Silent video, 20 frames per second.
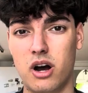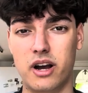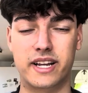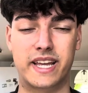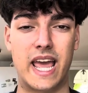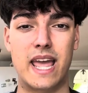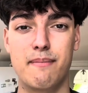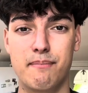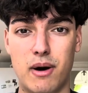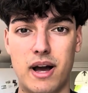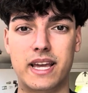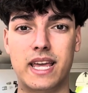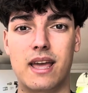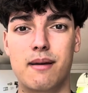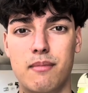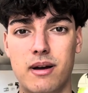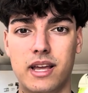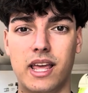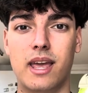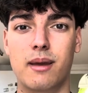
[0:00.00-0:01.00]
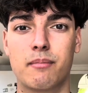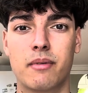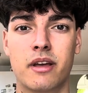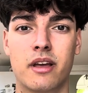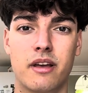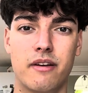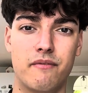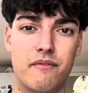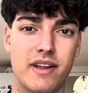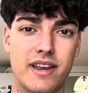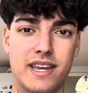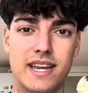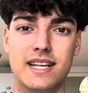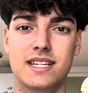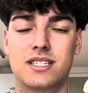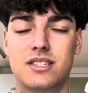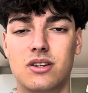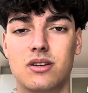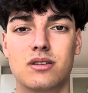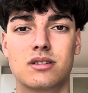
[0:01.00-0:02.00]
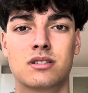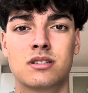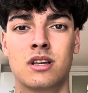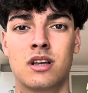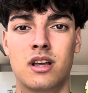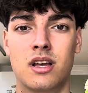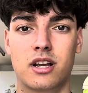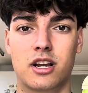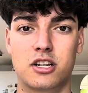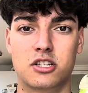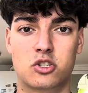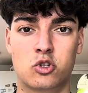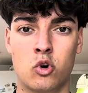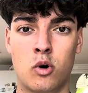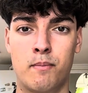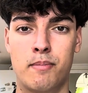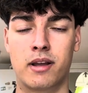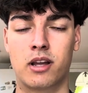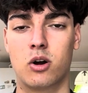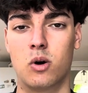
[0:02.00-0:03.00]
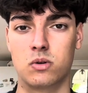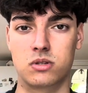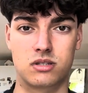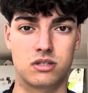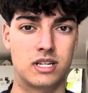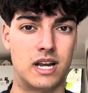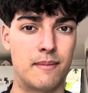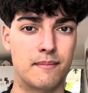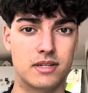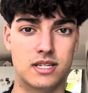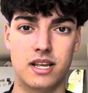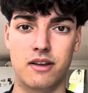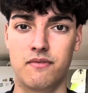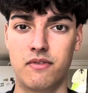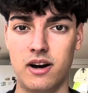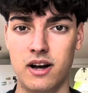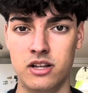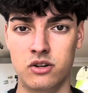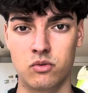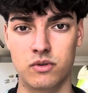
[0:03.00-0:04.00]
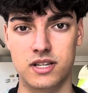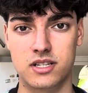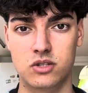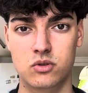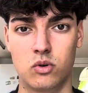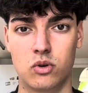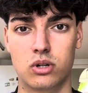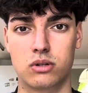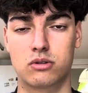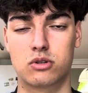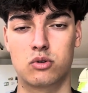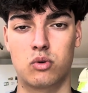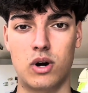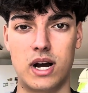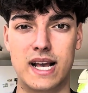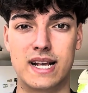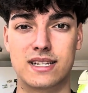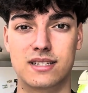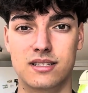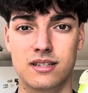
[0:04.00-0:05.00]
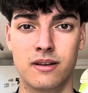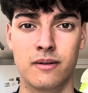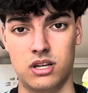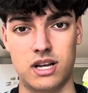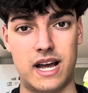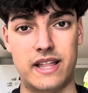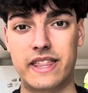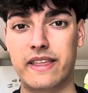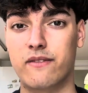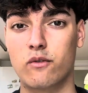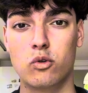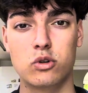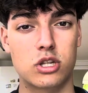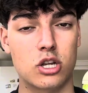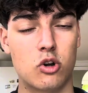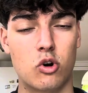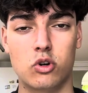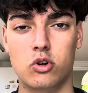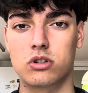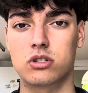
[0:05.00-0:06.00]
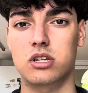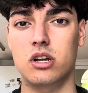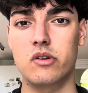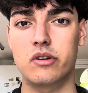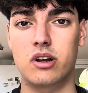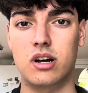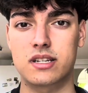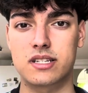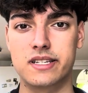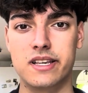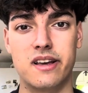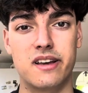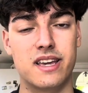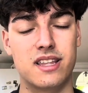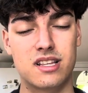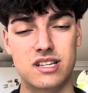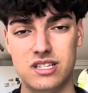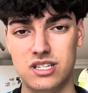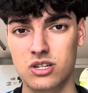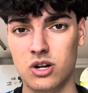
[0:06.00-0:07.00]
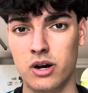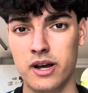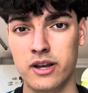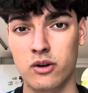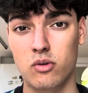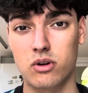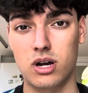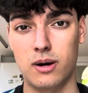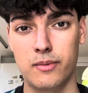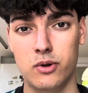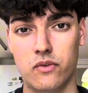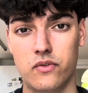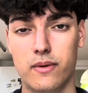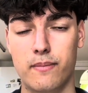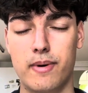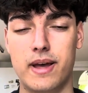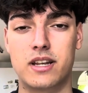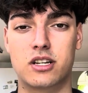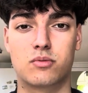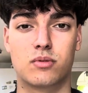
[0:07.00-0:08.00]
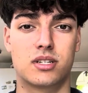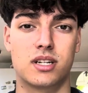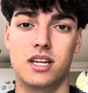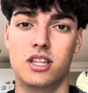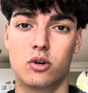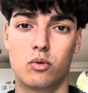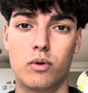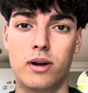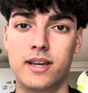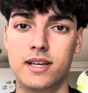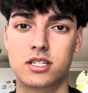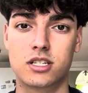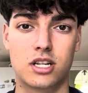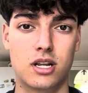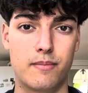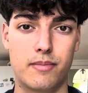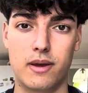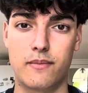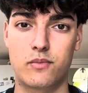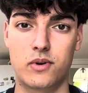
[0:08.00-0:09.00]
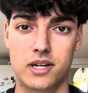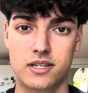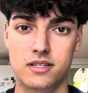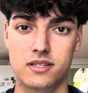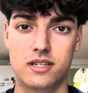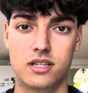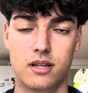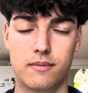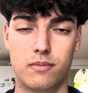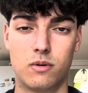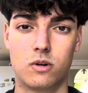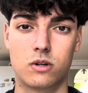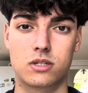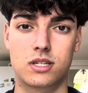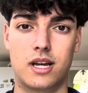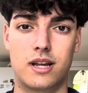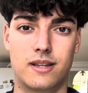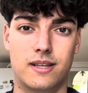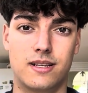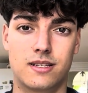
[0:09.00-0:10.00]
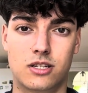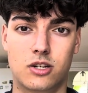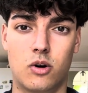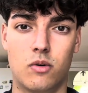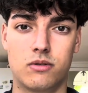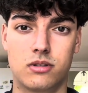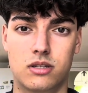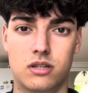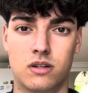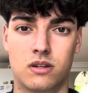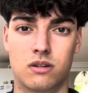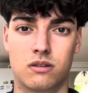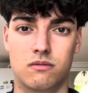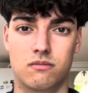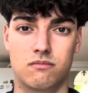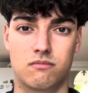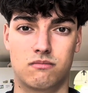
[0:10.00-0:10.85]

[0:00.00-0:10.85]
Game by game by game. Vinicius can score big goals. Champions League final, he scored twice. And they've also got Gonzalo Garcia either starting or coming off the bench, which either way he's going to be a presence in the box and he's going to